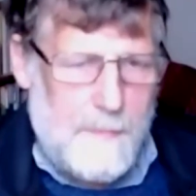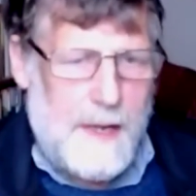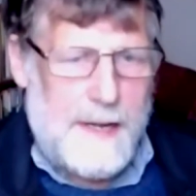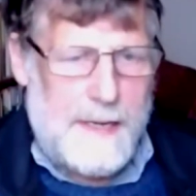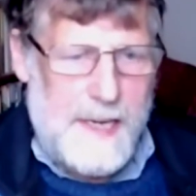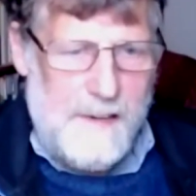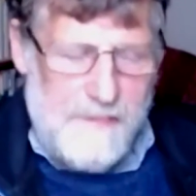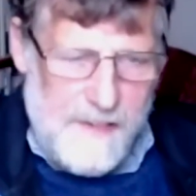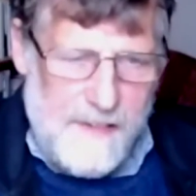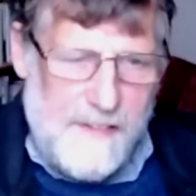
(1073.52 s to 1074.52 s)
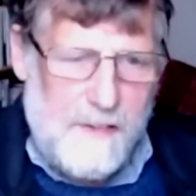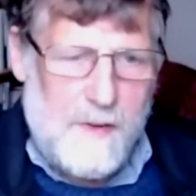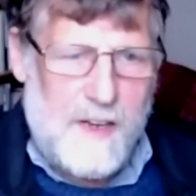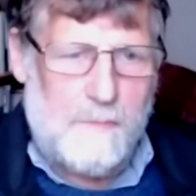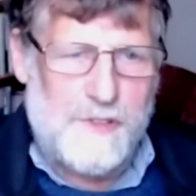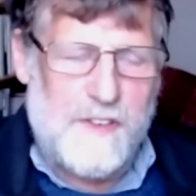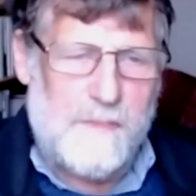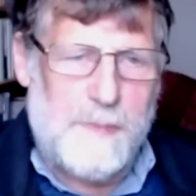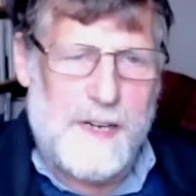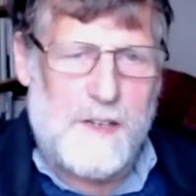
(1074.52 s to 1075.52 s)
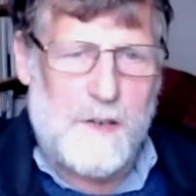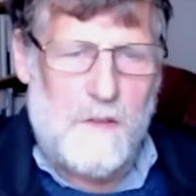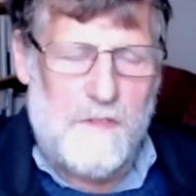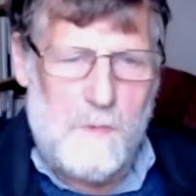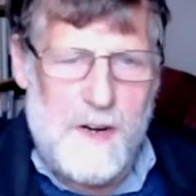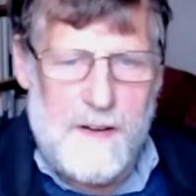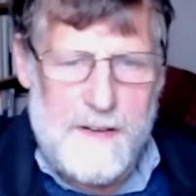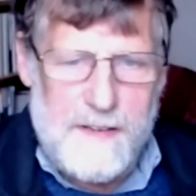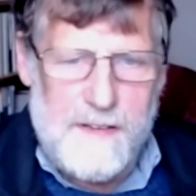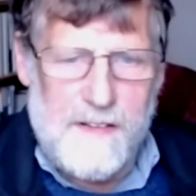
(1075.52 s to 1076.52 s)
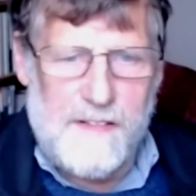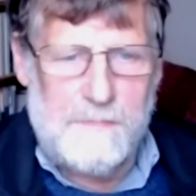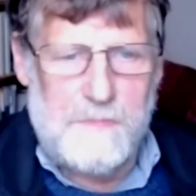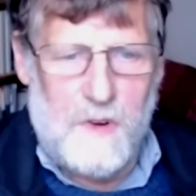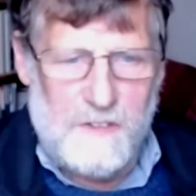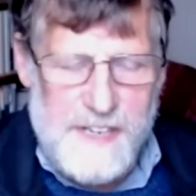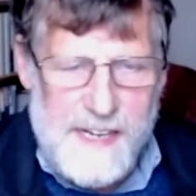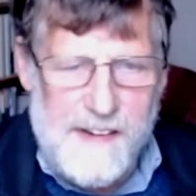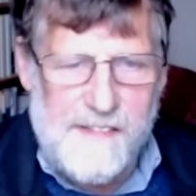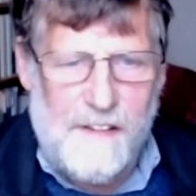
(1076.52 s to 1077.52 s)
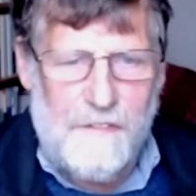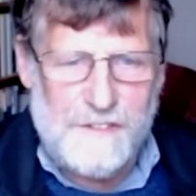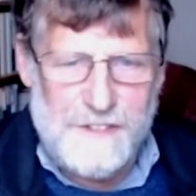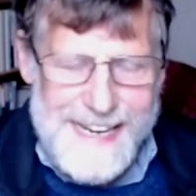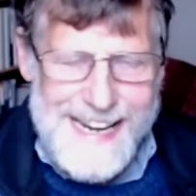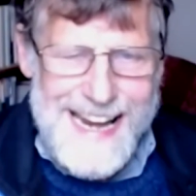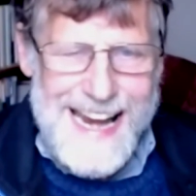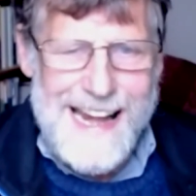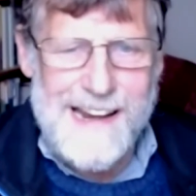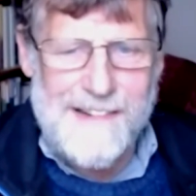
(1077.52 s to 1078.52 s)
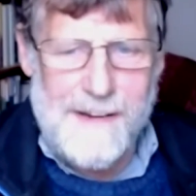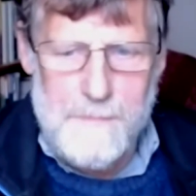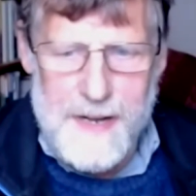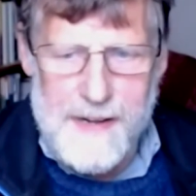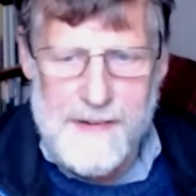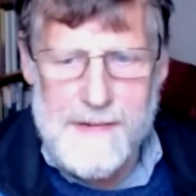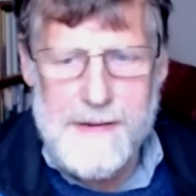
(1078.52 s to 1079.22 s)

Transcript: it leaves us with the prospect of a world that is already suffering in some places,